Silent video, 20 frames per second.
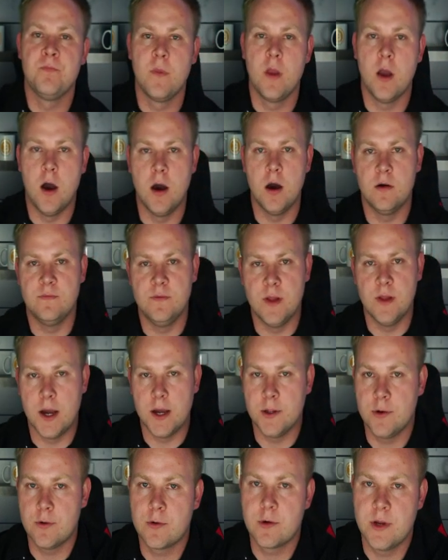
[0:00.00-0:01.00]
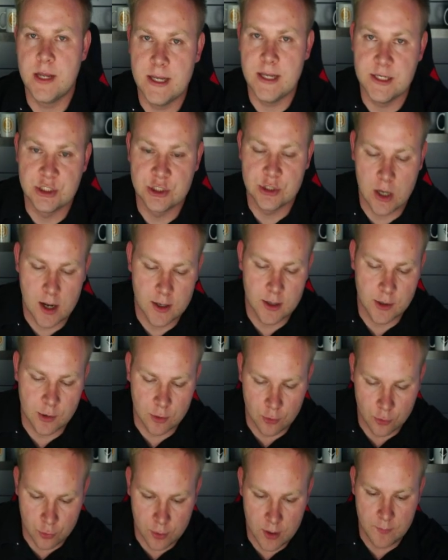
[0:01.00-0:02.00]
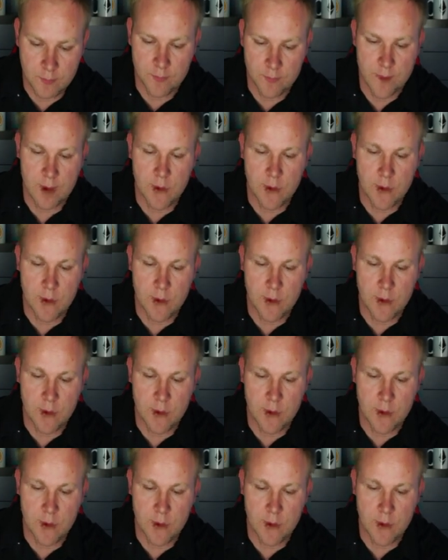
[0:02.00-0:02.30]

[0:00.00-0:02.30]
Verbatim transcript: of not your keys, not your crypto.